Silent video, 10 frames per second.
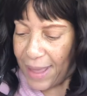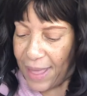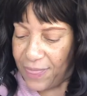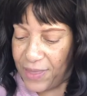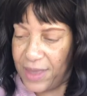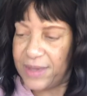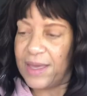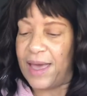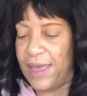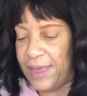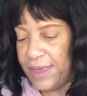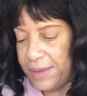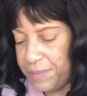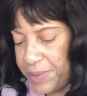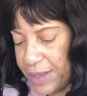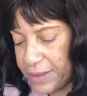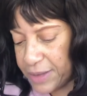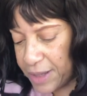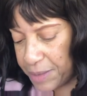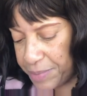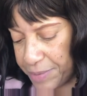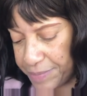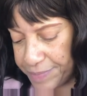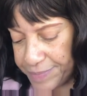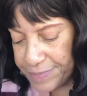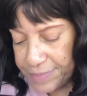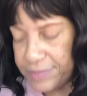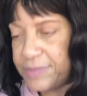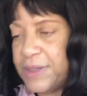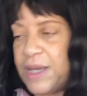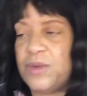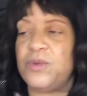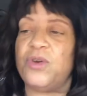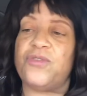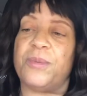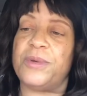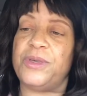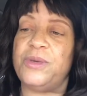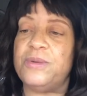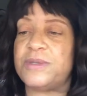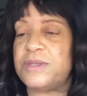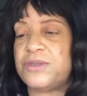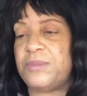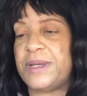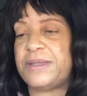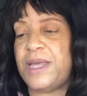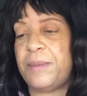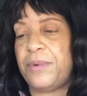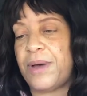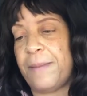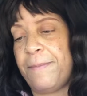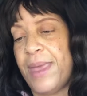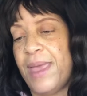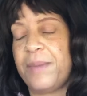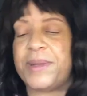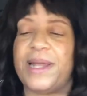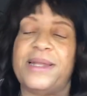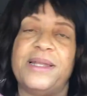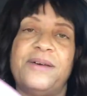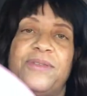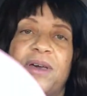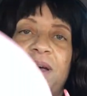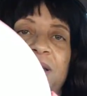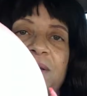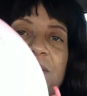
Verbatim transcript: And then I picked up, I don't know if I'm going to use this on my table. I may, but I love the color